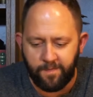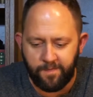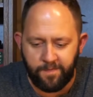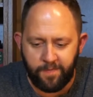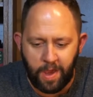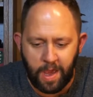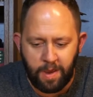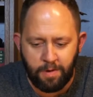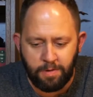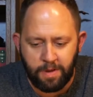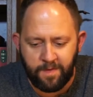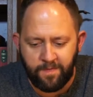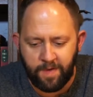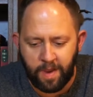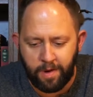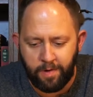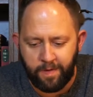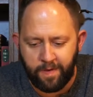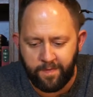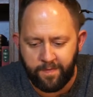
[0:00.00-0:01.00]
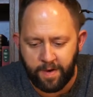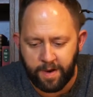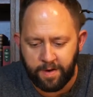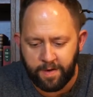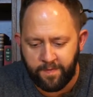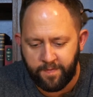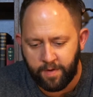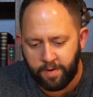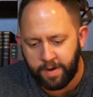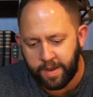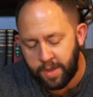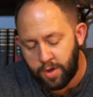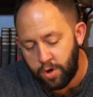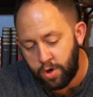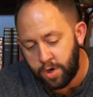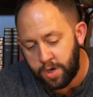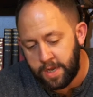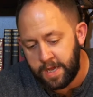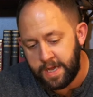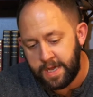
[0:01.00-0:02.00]
Very, very, very, very
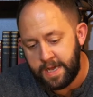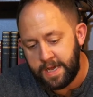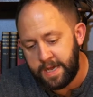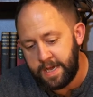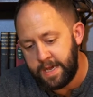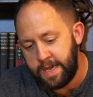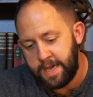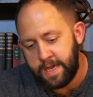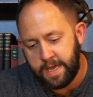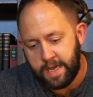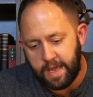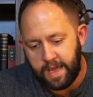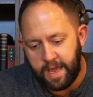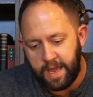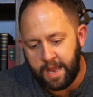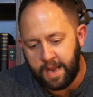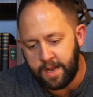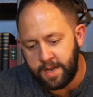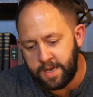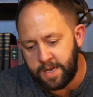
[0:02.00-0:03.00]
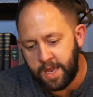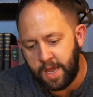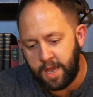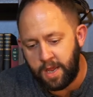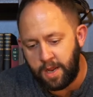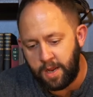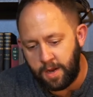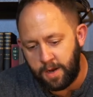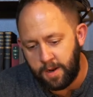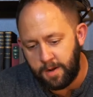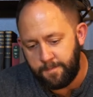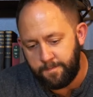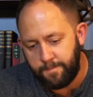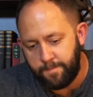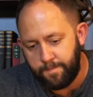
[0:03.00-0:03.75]
good indeed.